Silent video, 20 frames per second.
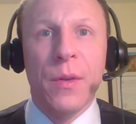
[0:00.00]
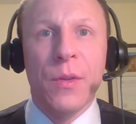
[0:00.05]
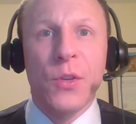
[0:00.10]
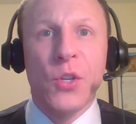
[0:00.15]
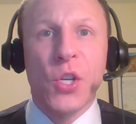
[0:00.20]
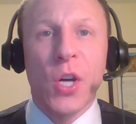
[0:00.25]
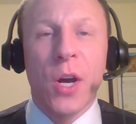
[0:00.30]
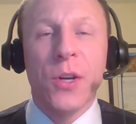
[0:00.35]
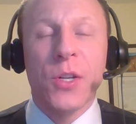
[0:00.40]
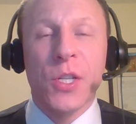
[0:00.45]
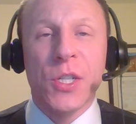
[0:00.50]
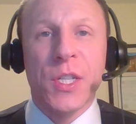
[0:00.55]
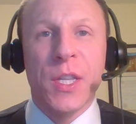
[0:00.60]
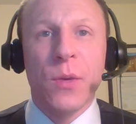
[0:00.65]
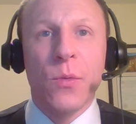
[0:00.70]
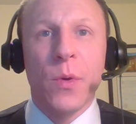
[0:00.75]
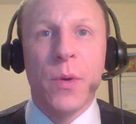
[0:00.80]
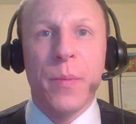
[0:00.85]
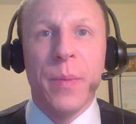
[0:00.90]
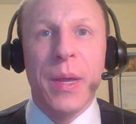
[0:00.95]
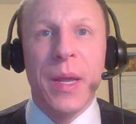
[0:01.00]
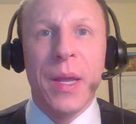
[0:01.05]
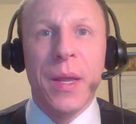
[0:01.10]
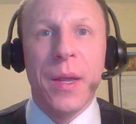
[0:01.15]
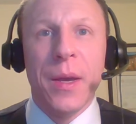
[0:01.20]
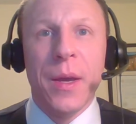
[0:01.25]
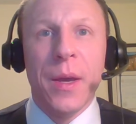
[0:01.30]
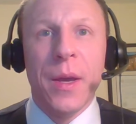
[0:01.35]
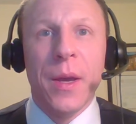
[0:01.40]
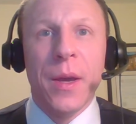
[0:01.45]
charges that would
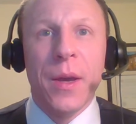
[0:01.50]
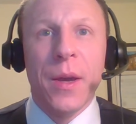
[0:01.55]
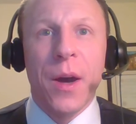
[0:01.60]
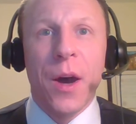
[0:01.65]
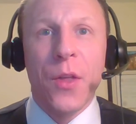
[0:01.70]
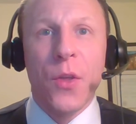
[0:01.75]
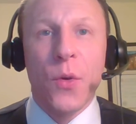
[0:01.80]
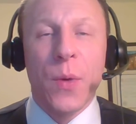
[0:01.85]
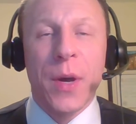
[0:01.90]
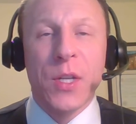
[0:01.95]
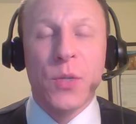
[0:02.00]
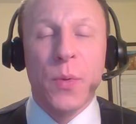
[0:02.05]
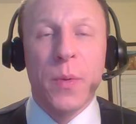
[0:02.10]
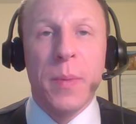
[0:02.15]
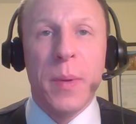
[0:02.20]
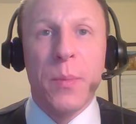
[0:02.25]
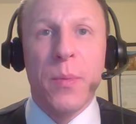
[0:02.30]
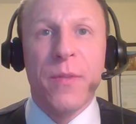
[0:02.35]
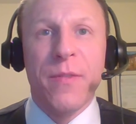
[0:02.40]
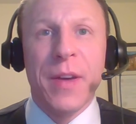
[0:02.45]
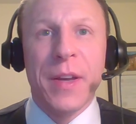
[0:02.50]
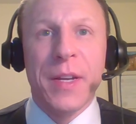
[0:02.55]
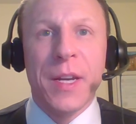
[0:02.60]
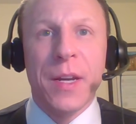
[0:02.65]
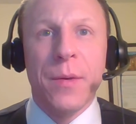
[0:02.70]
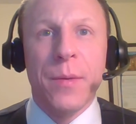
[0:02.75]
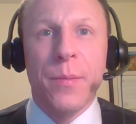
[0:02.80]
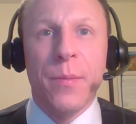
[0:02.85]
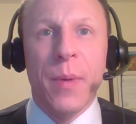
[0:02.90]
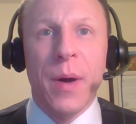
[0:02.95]
be otherwise would be
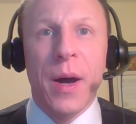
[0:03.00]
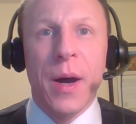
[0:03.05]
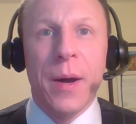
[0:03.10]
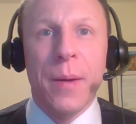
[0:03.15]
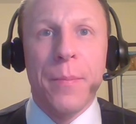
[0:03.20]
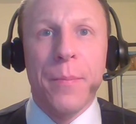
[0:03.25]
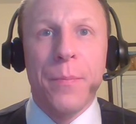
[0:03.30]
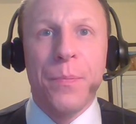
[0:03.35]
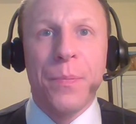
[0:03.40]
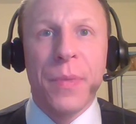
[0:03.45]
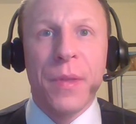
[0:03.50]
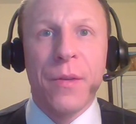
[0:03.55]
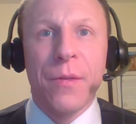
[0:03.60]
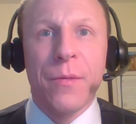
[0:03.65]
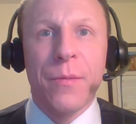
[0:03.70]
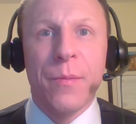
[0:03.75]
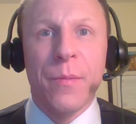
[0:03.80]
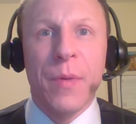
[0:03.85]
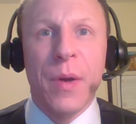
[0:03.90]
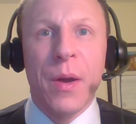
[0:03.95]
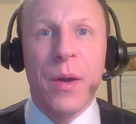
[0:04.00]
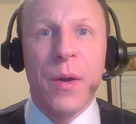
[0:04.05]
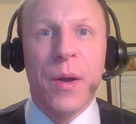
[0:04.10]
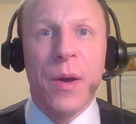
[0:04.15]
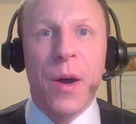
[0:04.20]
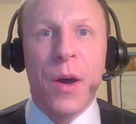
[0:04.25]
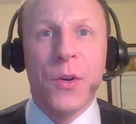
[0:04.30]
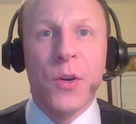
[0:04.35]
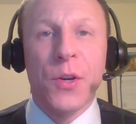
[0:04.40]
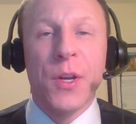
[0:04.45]
prevented
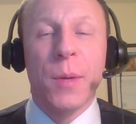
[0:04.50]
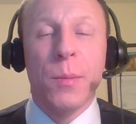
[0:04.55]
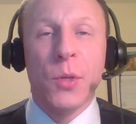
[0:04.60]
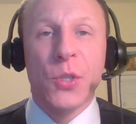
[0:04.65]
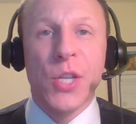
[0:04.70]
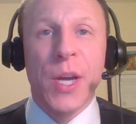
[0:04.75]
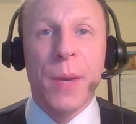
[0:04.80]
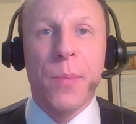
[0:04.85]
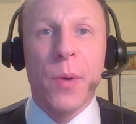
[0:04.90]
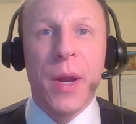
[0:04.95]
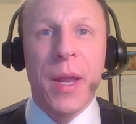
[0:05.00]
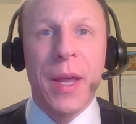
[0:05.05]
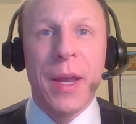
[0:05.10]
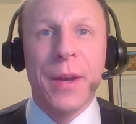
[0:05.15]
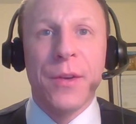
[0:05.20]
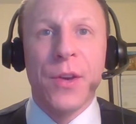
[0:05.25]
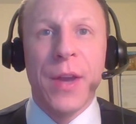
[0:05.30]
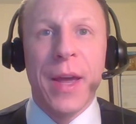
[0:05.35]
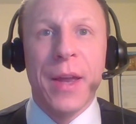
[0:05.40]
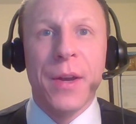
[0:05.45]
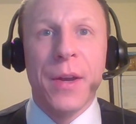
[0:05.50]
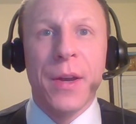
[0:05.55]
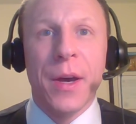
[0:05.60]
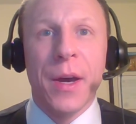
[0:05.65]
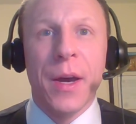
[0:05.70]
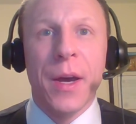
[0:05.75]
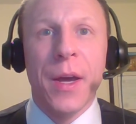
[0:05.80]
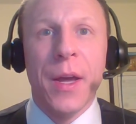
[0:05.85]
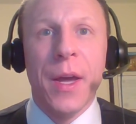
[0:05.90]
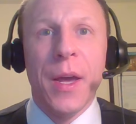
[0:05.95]
under double jeopardy, and
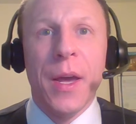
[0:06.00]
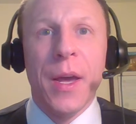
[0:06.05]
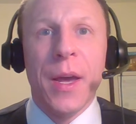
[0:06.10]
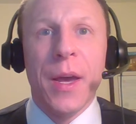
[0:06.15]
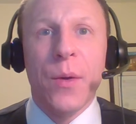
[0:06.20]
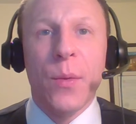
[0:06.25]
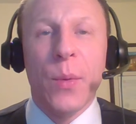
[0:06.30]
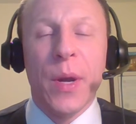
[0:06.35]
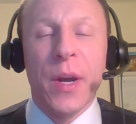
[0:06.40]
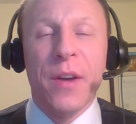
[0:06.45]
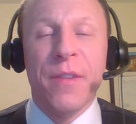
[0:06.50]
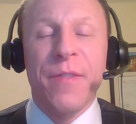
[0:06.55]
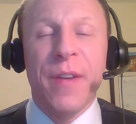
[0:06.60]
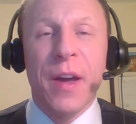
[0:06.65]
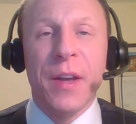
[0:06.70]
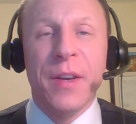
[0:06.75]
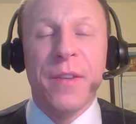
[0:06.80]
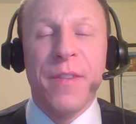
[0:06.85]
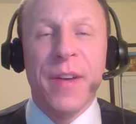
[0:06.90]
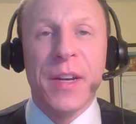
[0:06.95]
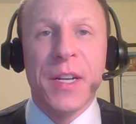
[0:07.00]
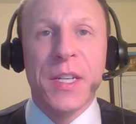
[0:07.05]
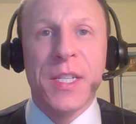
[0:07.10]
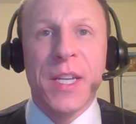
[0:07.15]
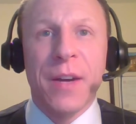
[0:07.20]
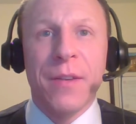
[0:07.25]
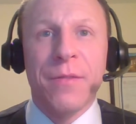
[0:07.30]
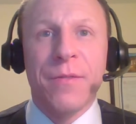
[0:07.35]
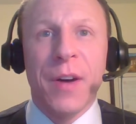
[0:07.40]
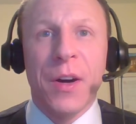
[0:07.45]
when defendants
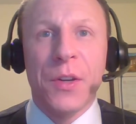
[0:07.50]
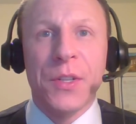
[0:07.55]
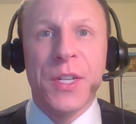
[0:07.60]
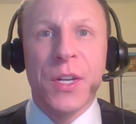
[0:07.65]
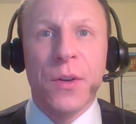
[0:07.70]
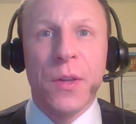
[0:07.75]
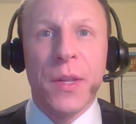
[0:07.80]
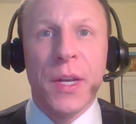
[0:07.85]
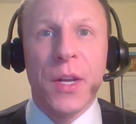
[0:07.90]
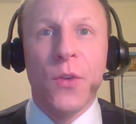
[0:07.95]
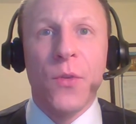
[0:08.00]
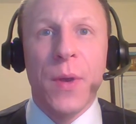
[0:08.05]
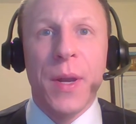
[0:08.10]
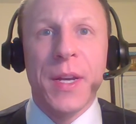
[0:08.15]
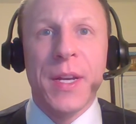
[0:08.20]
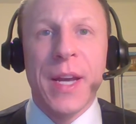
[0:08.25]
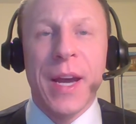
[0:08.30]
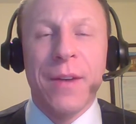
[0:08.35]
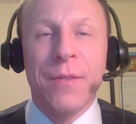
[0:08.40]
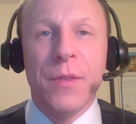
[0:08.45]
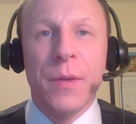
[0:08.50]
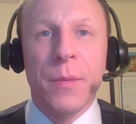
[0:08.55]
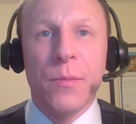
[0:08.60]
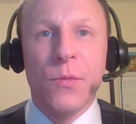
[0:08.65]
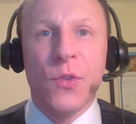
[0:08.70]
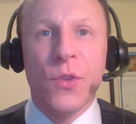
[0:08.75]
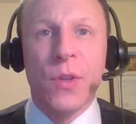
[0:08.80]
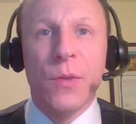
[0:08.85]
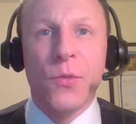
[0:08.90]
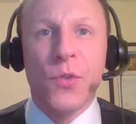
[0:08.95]
have voluntarily agreed to have
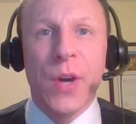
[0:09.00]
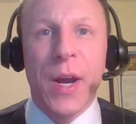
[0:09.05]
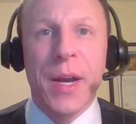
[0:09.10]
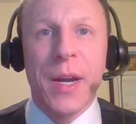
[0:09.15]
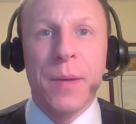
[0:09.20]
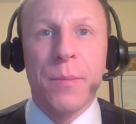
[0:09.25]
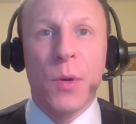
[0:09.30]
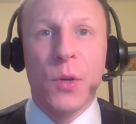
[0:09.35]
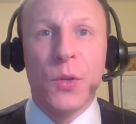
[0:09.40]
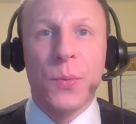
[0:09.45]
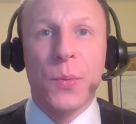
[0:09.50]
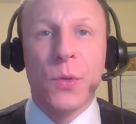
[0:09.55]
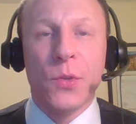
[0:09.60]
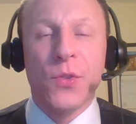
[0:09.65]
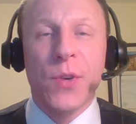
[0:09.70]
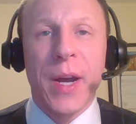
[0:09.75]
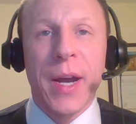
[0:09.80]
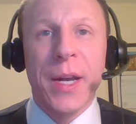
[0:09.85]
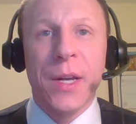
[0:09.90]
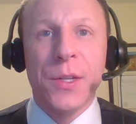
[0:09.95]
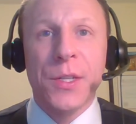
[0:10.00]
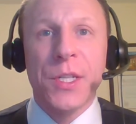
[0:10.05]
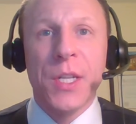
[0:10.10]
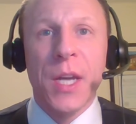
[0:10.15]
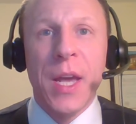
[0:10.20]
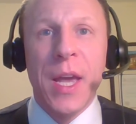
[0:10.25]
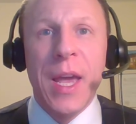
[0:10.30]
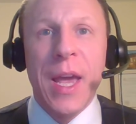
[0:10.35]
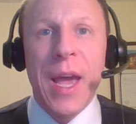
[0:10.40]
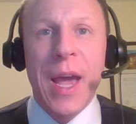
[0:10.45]
them tried in multiple trials,
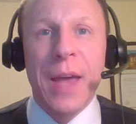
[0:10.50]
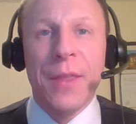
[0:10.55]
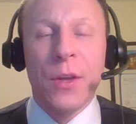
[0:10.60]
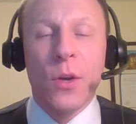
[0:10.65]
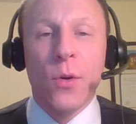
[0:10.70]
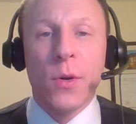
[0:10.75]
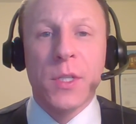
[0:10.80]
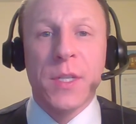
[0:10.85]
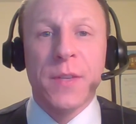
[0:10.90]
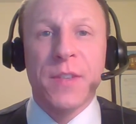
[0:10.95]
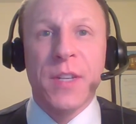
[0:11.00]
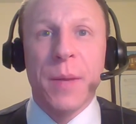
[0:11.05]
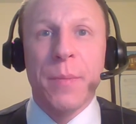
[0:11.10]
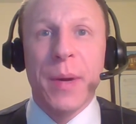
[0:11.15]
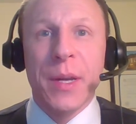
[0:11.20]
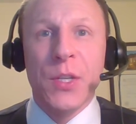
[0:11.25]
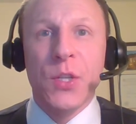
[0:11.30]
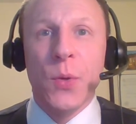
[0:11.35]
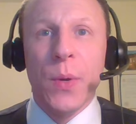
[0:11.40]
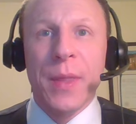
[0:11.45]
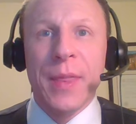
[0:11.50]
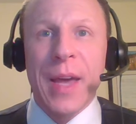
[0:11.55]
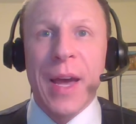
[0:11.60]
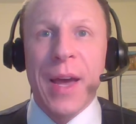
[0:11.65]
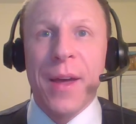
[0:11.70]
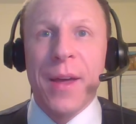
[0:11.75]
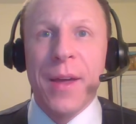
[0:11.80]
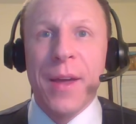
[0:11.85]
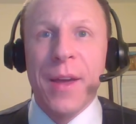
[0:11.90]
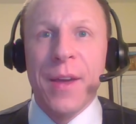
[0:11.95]
and the courts have said by doing
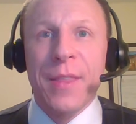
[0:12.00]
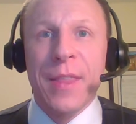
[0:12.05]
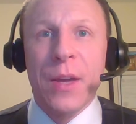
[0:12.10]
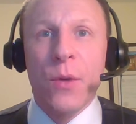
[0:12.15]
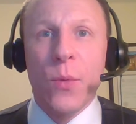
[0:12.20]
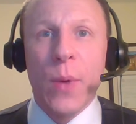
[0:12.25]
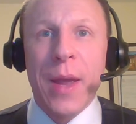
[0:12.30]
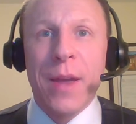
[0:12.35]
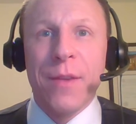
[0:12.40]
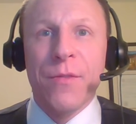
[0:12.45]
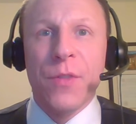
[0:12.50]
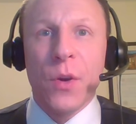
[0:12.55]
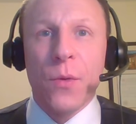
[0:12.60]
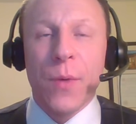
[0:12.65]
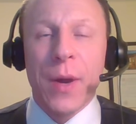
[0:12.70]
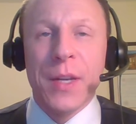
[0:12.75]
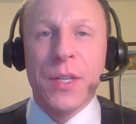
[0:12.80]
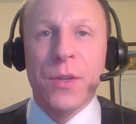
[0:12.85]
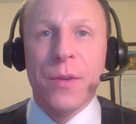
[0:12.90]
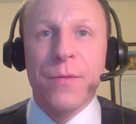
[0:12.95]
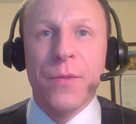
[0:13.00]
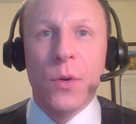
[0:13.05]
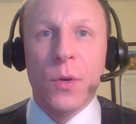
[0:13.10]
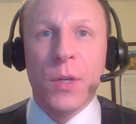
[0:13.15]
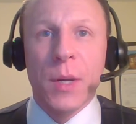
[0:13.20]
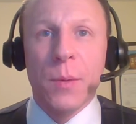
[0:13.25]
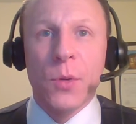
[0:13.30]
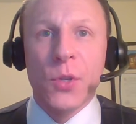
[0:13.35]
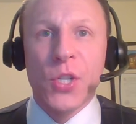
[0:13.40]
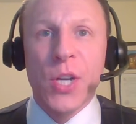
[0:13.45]
that they waive their right to invoke
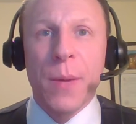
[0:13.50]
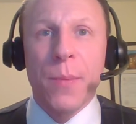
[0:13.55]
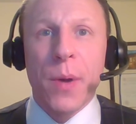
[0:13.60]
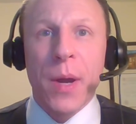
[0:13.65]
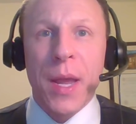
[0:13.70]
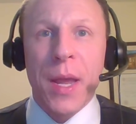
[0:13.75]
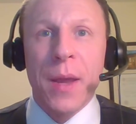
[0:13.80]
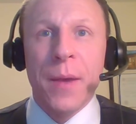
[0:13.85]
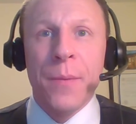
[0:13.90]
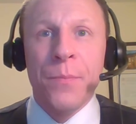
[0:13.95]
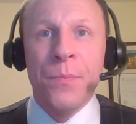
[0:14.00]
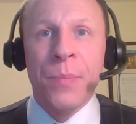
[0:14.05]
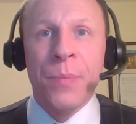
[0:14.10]
double jeopardy.